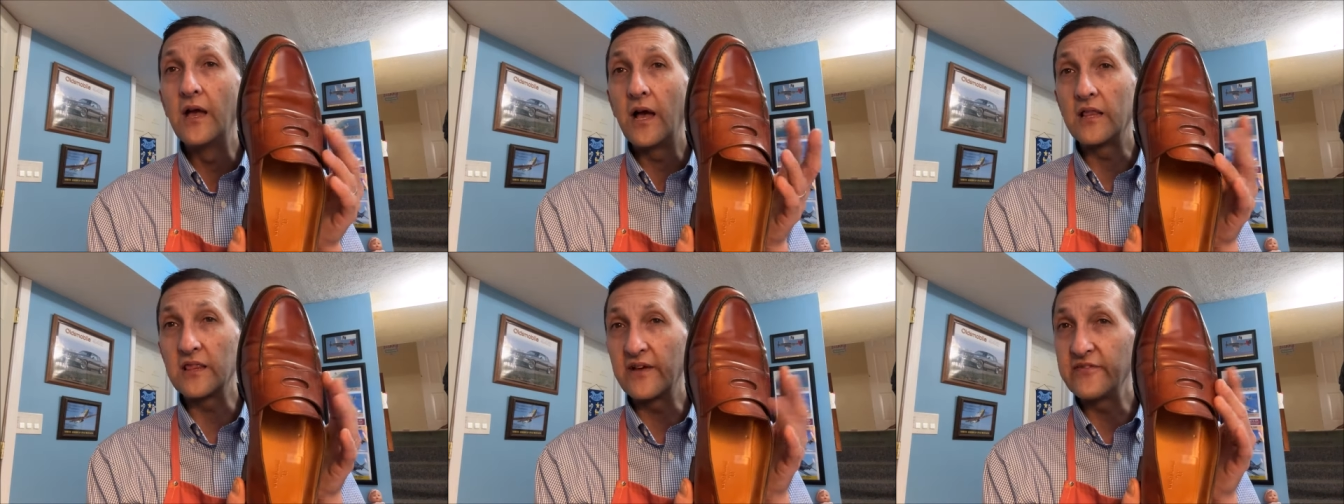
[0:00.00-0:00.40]

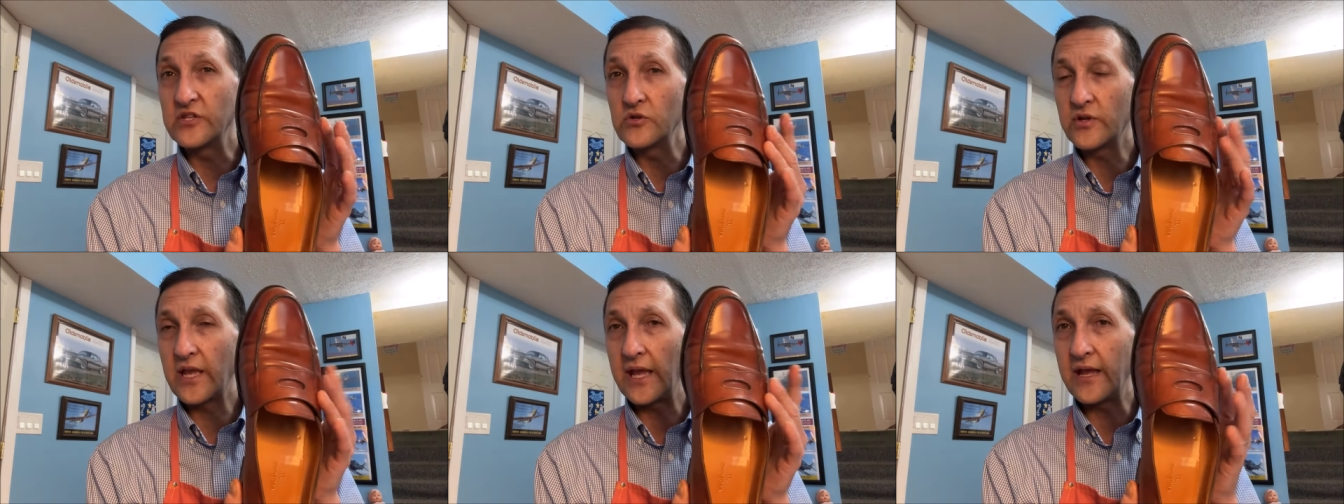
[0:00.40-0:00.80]

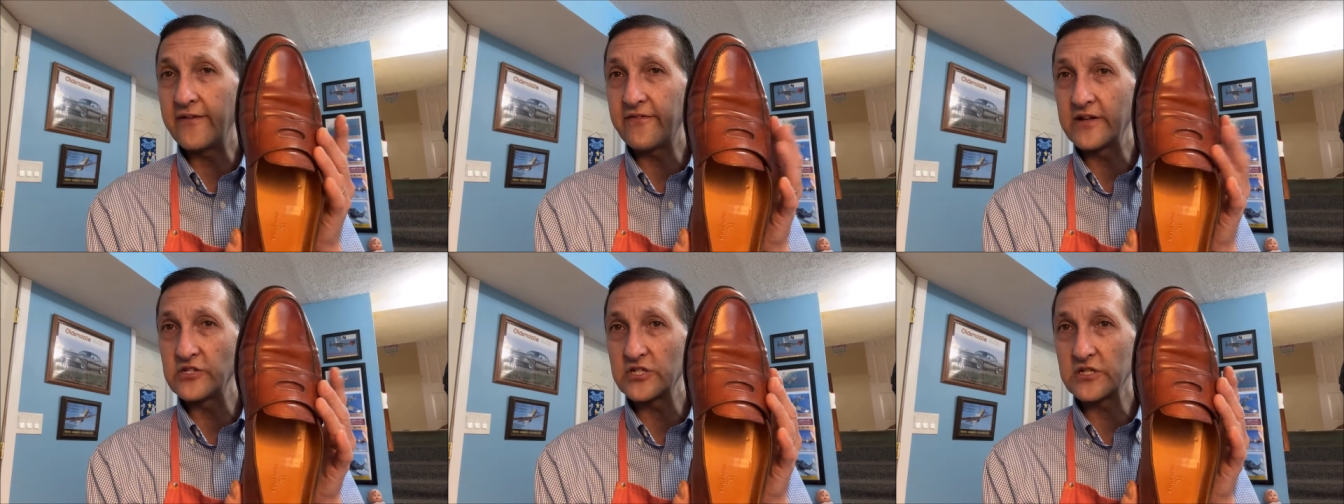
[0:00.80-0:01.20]
11 UK,
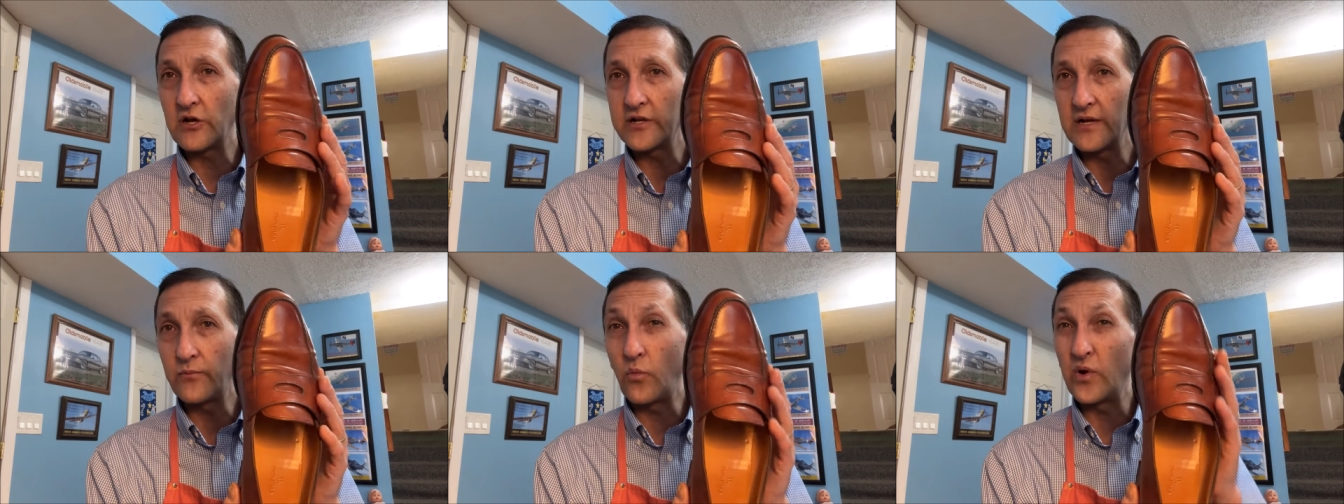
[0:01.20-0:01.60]
if I just
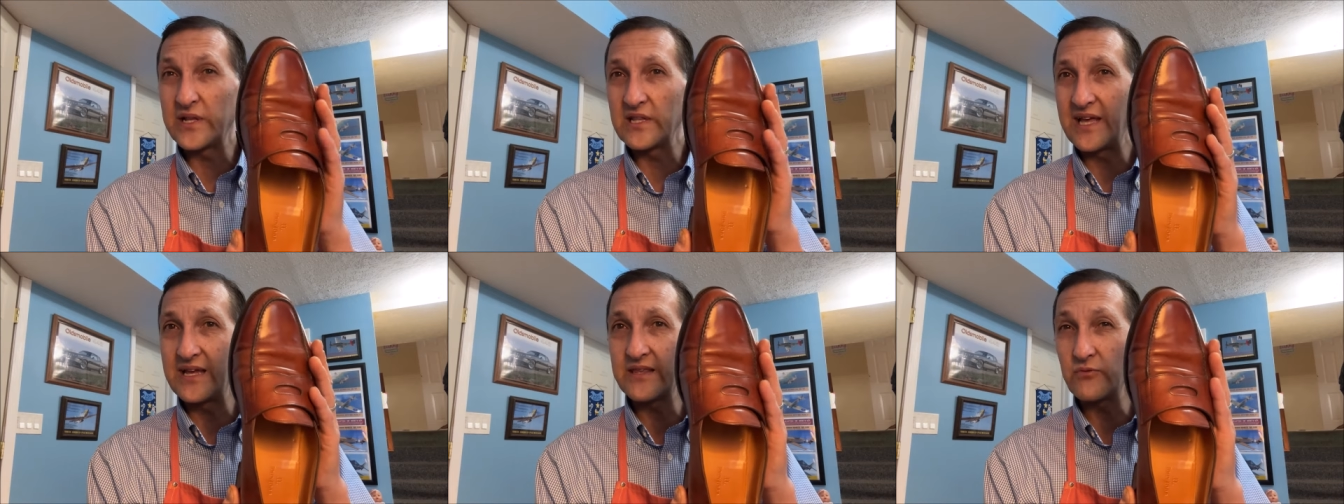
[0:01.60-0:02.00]
gone up one
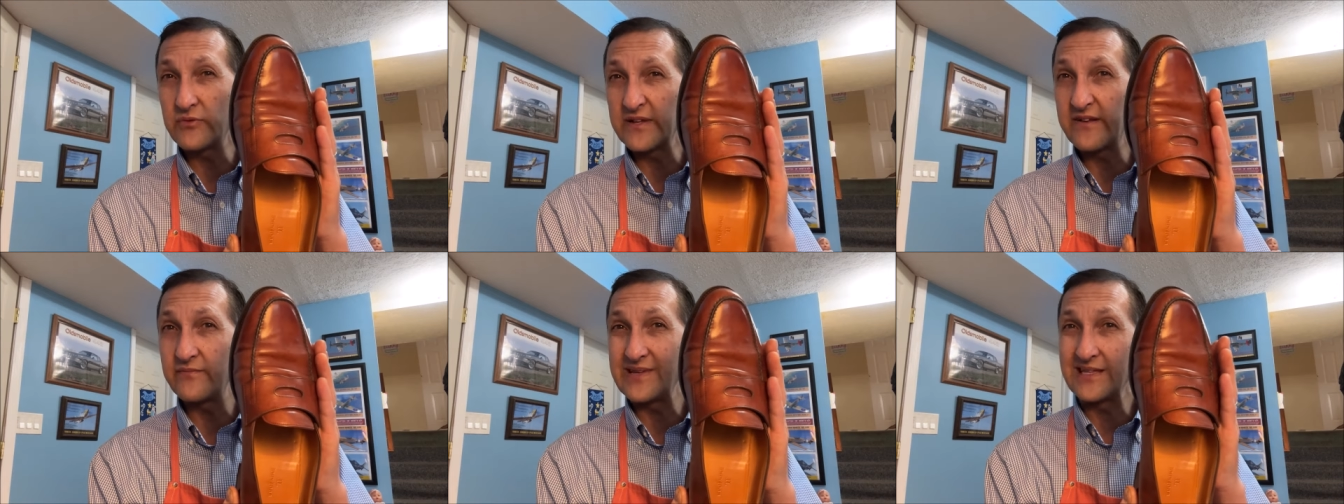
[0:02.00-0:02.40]
length, would
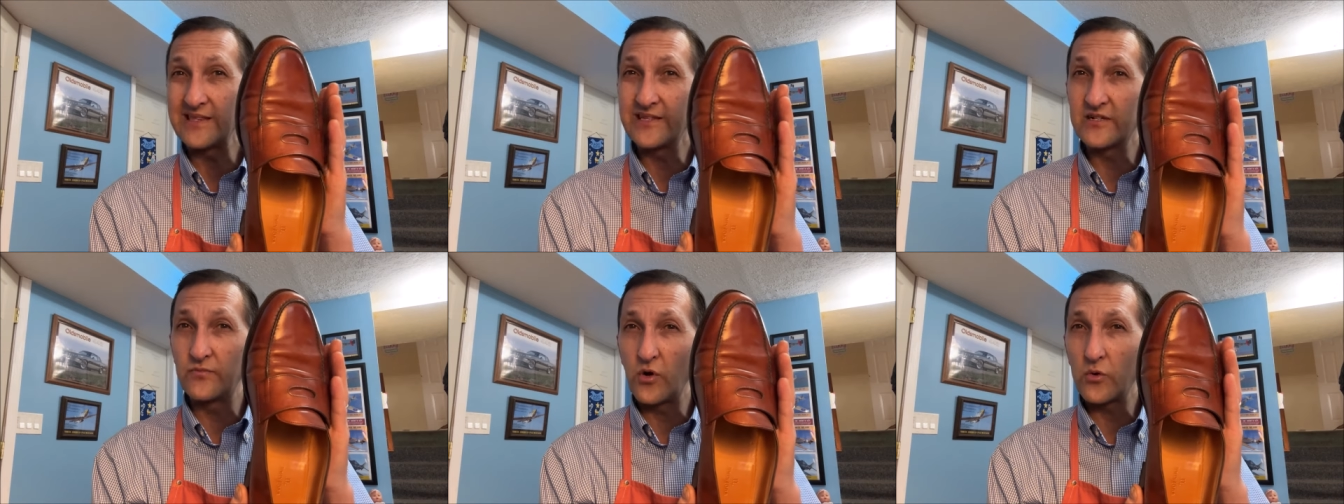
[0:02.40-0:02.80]
have given me a
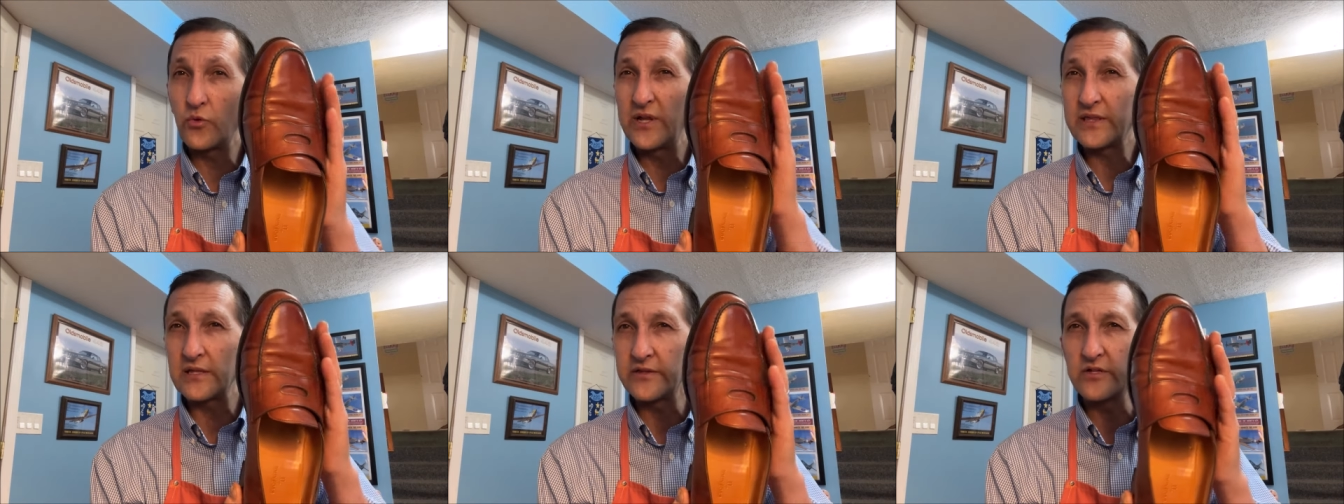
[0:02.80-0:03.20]
little more
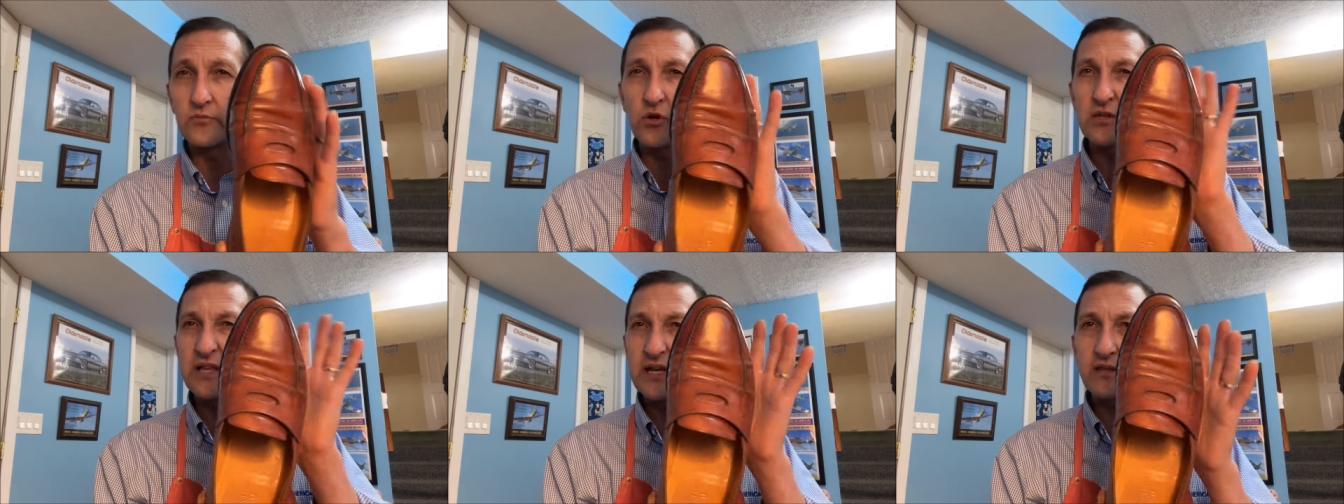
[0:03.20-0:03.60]
width, a little
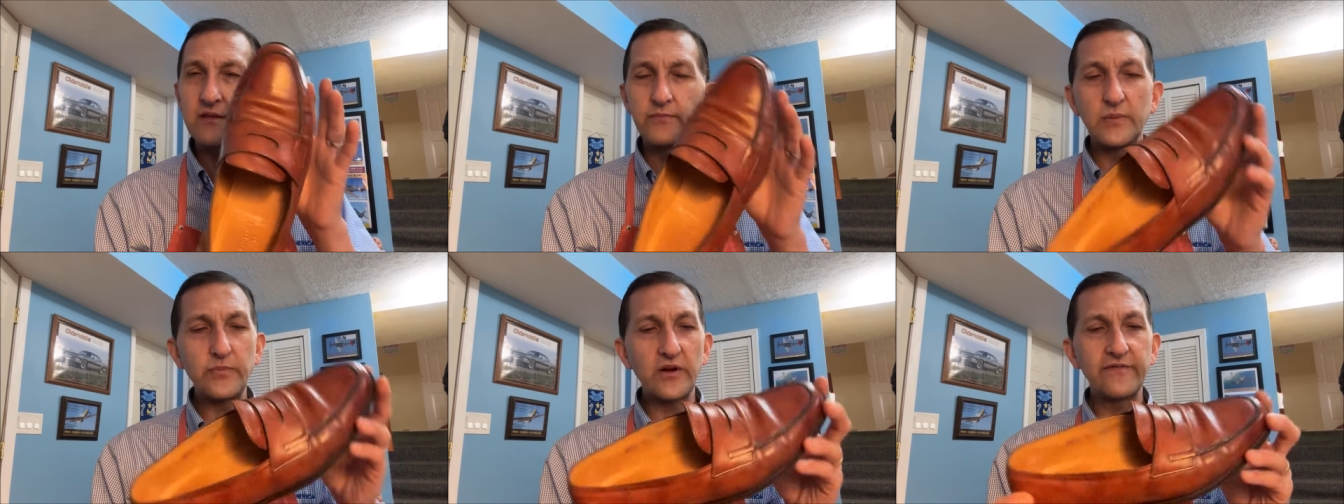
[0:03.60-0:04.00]
more length,
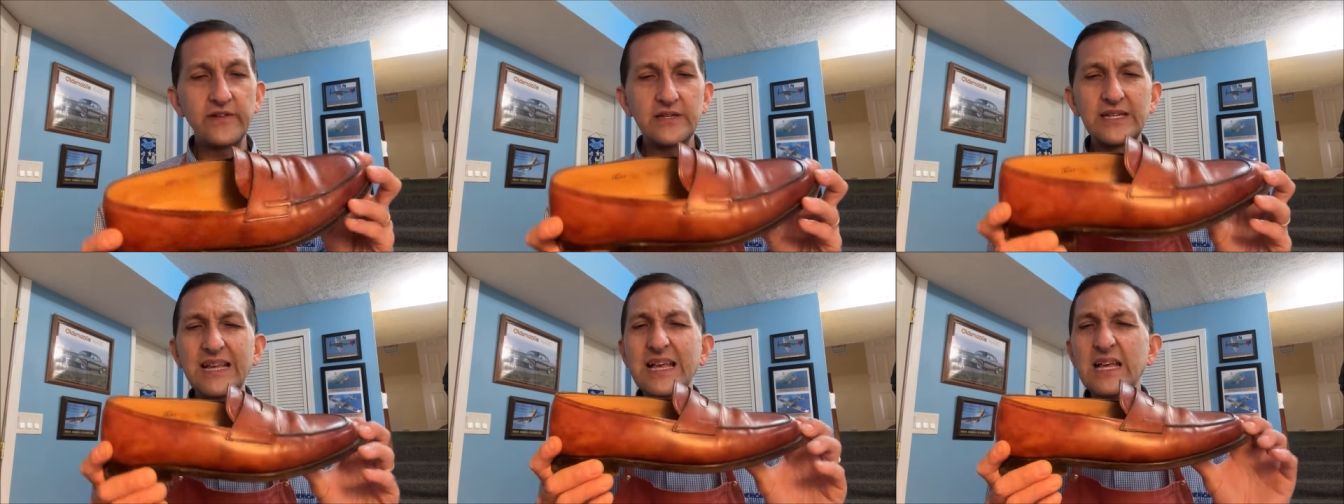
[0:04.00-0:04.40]
but perfect.